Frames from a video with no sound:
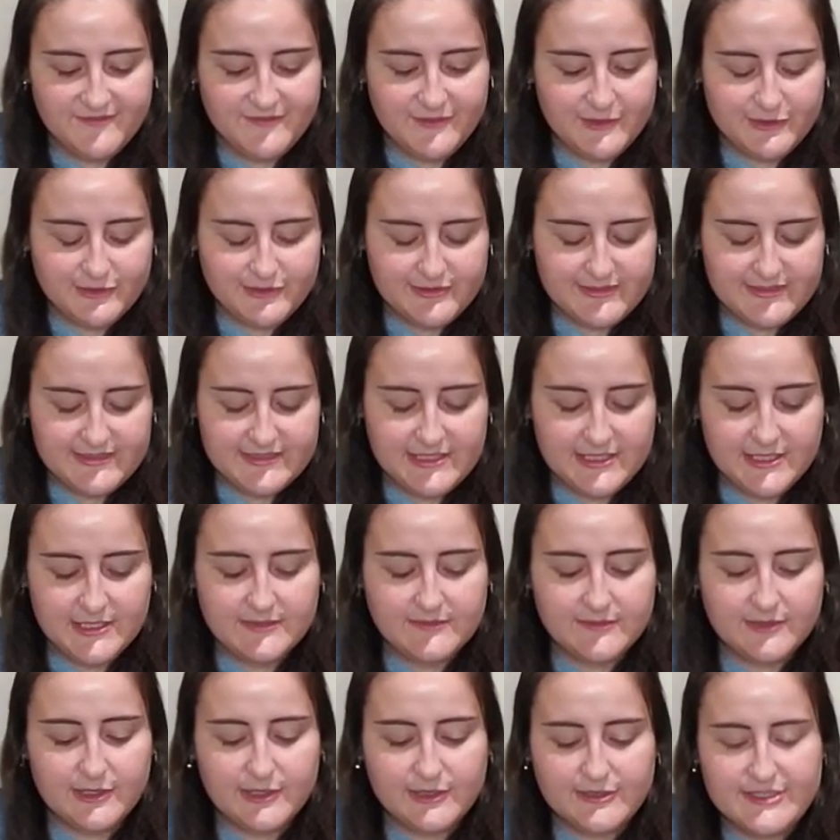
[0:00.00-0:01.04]
first
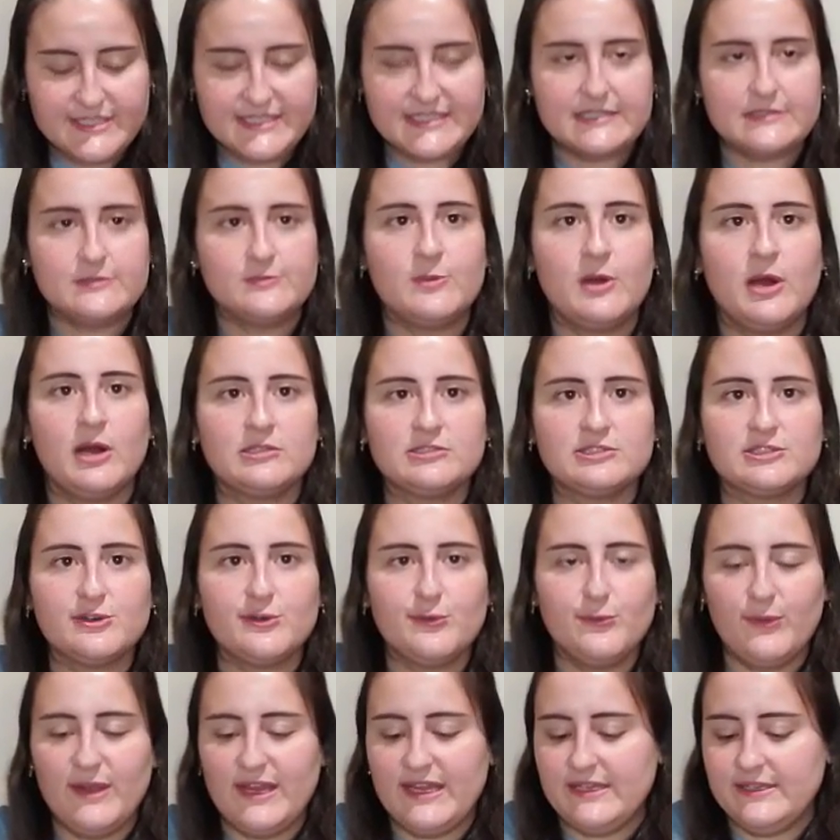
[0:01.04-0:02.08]
of our smaller
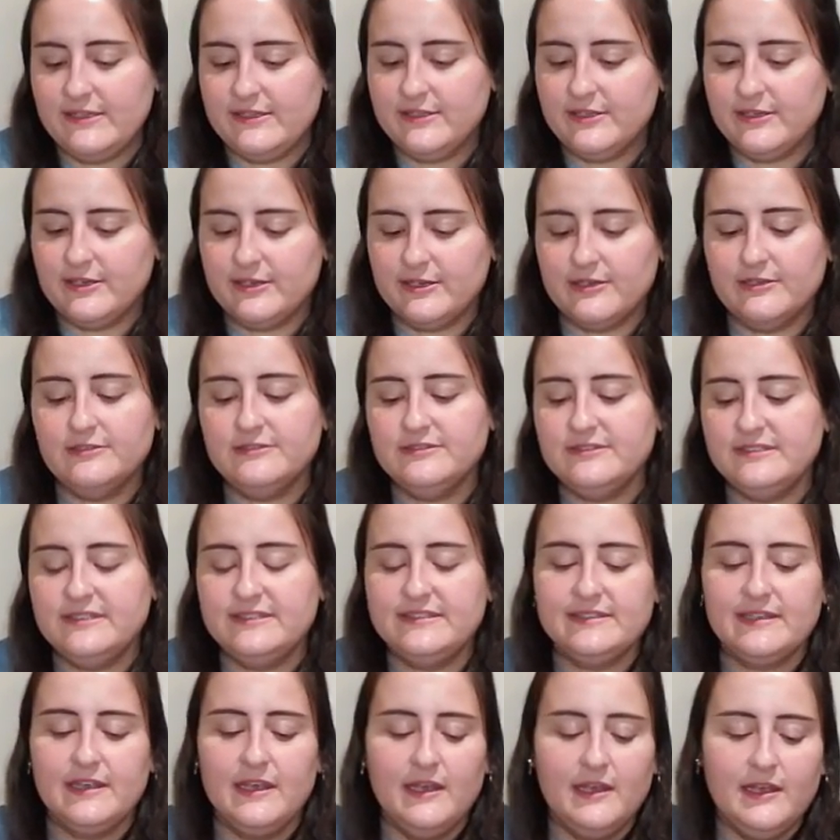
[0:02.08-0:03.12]
weight
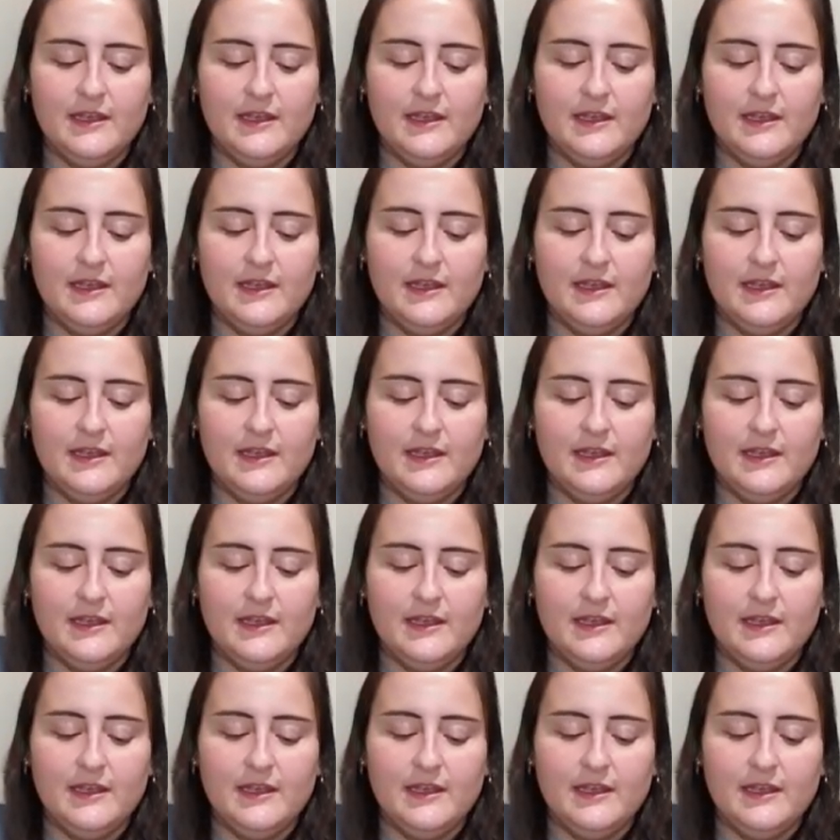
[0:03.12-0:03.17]
yarns.